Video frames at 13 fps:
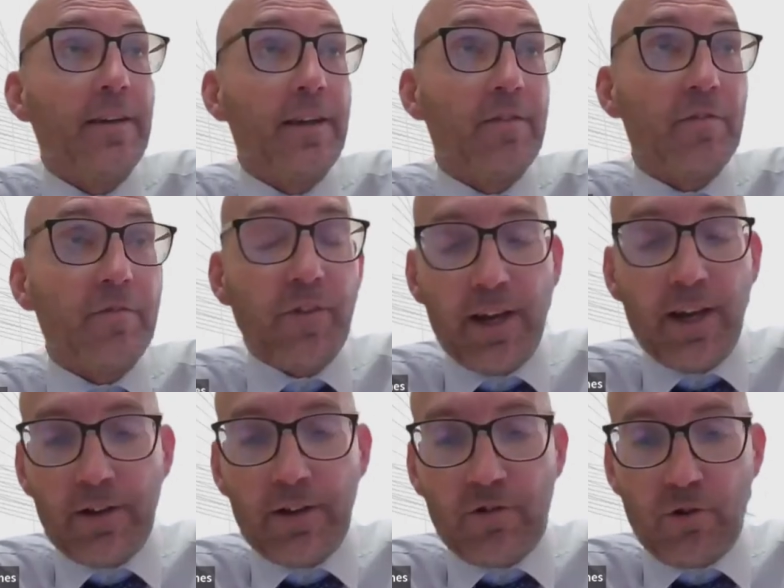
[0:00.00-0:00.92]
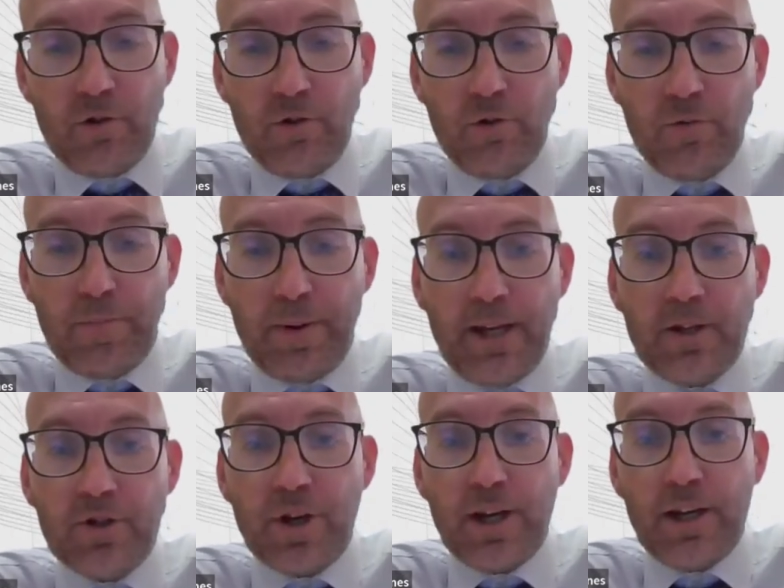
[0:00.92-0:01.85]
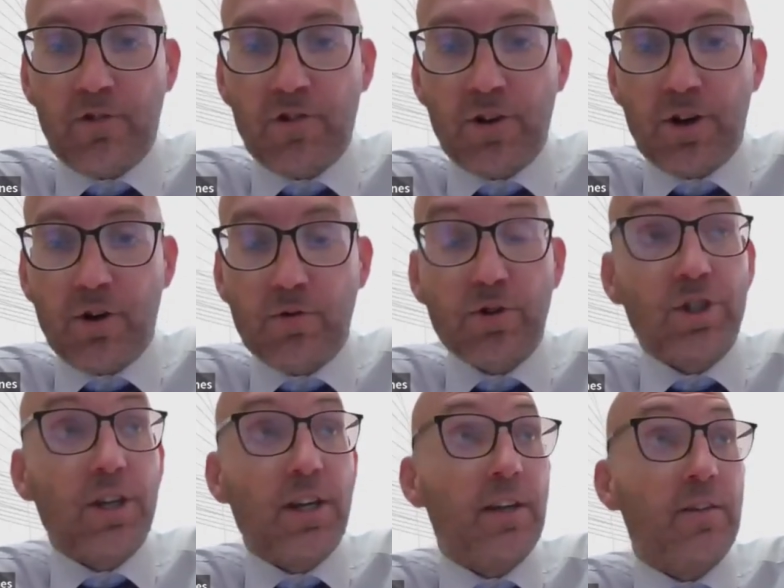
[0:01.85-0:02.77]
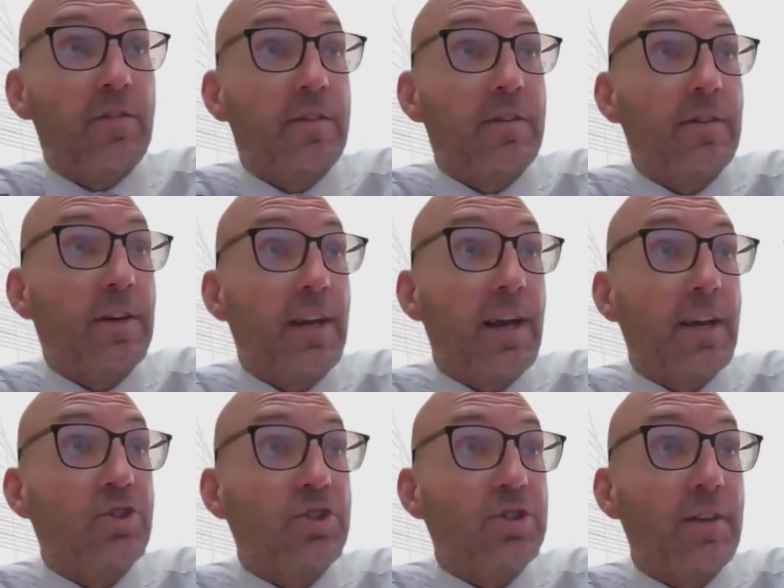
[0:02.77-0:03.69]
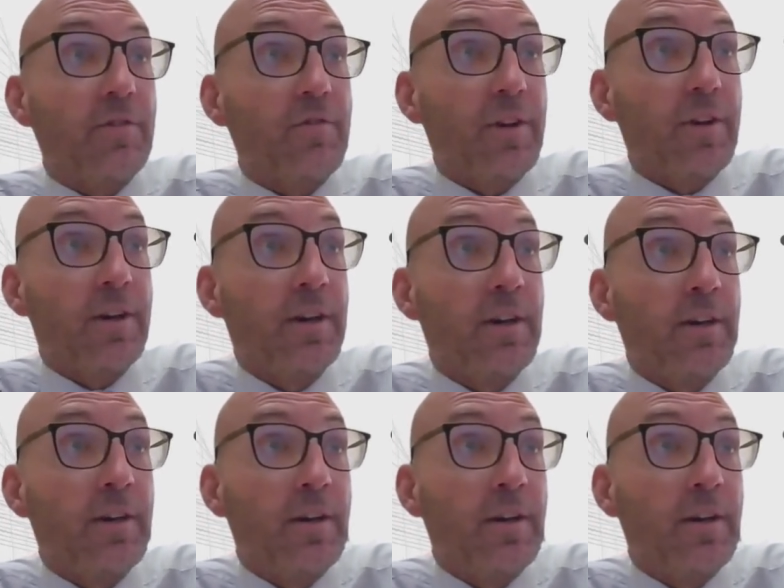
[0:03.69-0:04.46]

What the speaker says: it's fair to be trying to negotiate a cash transfer.